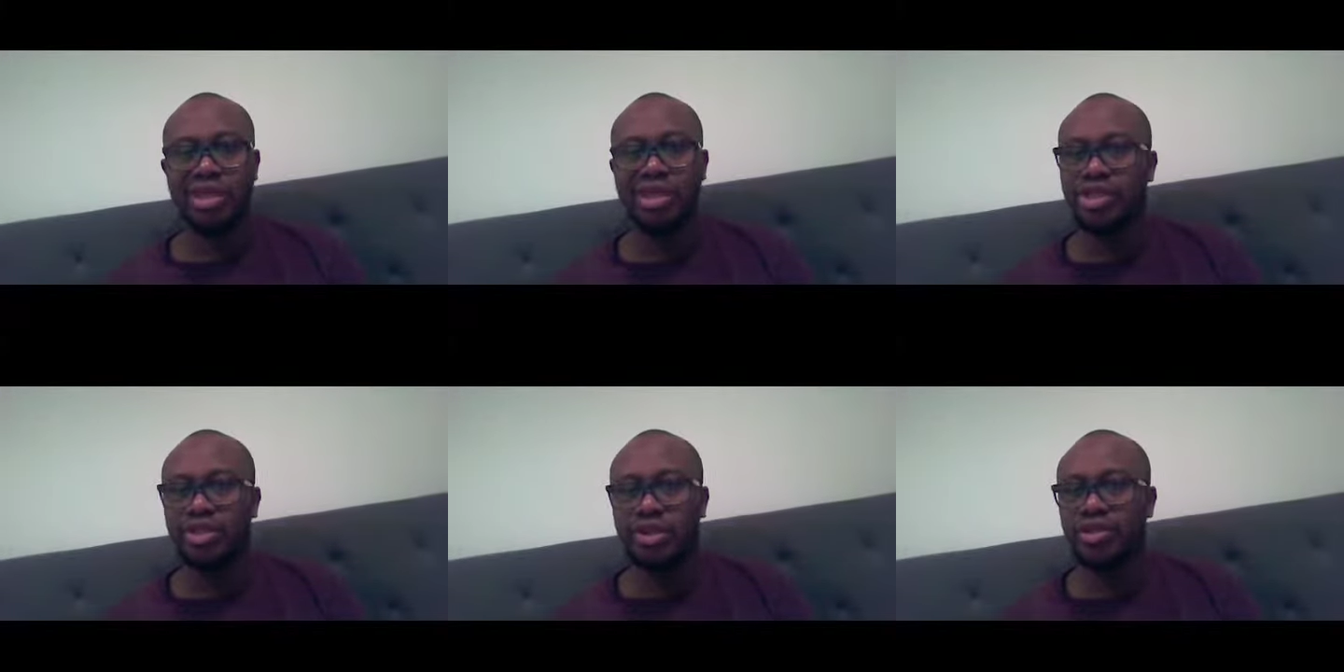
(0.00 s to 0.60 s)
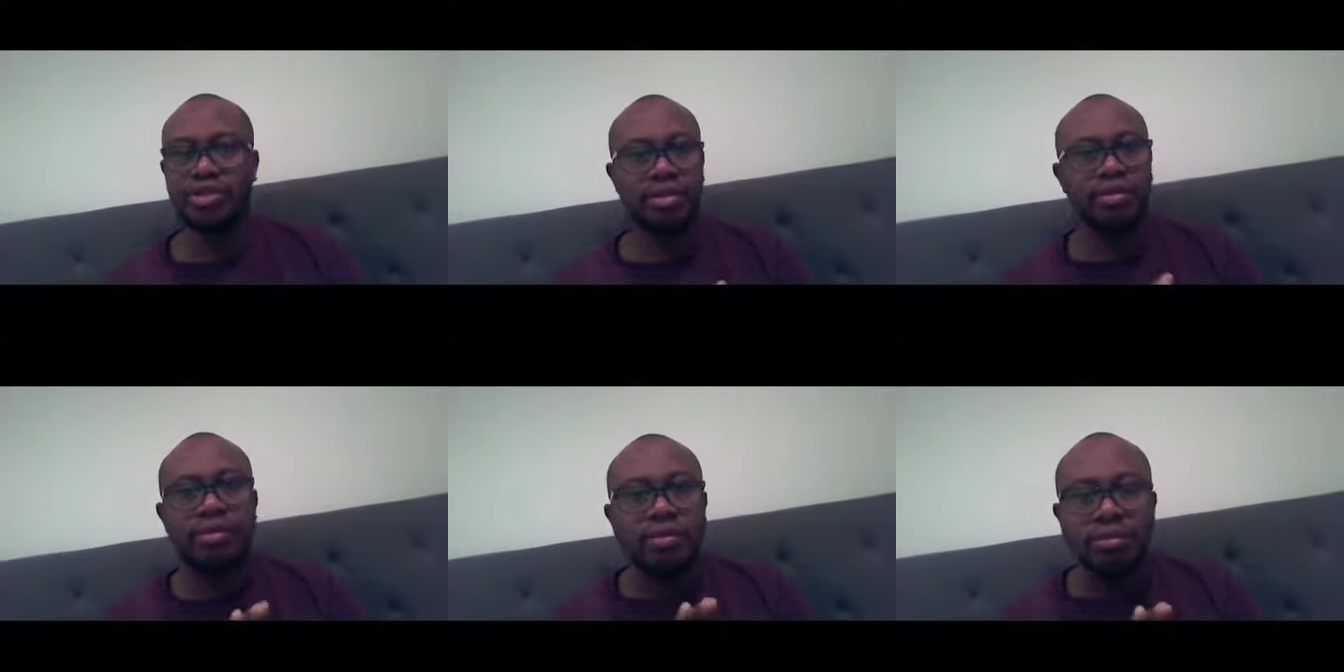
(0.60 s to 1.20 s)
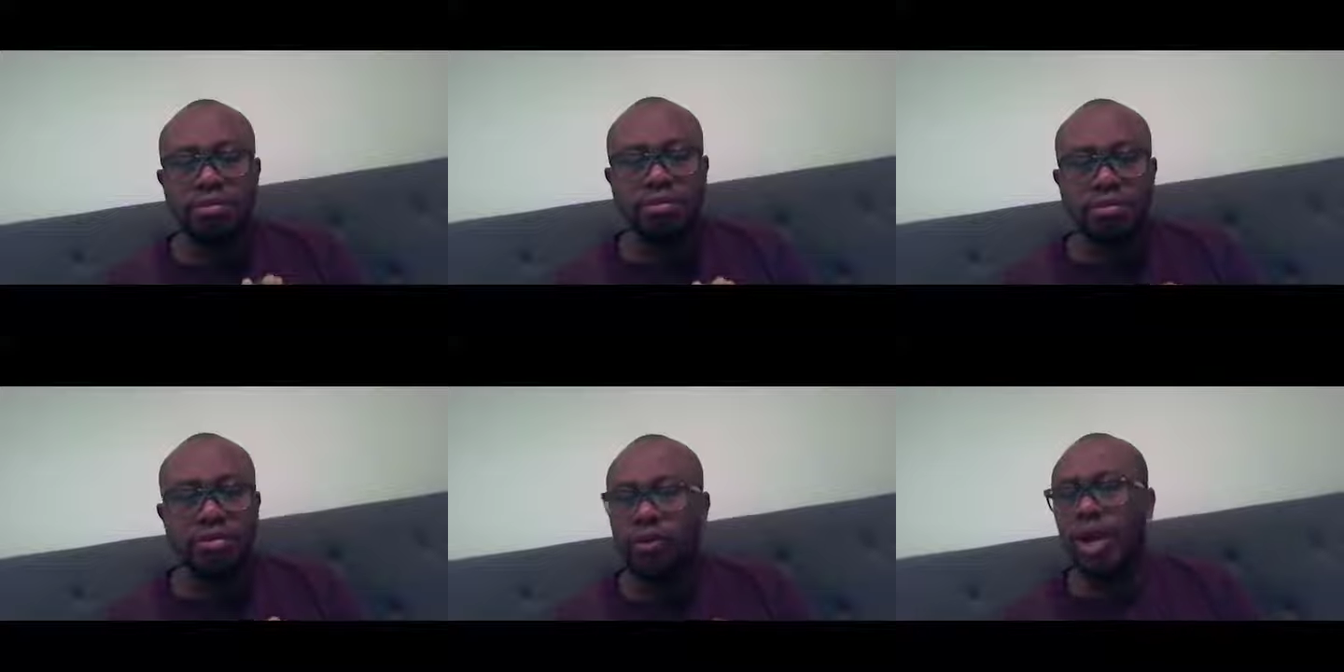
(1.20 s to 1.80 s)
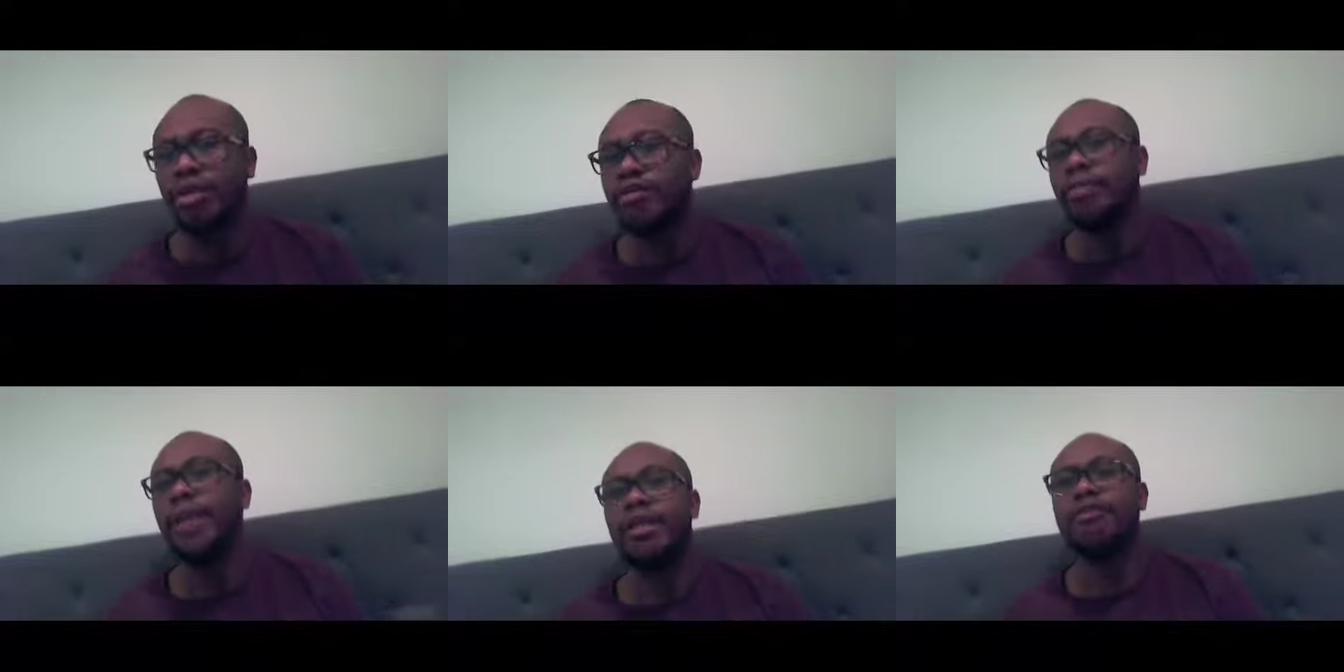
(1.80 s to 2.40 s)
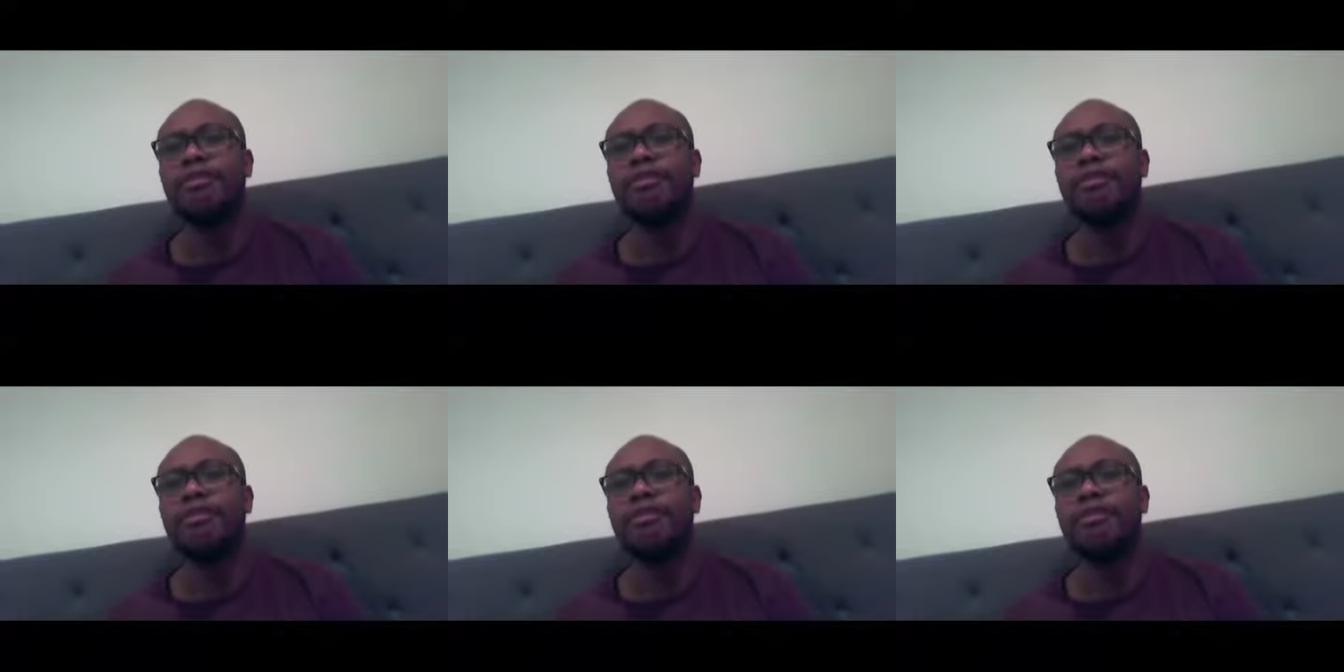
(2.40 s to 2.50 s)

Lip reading: It's just one of the many.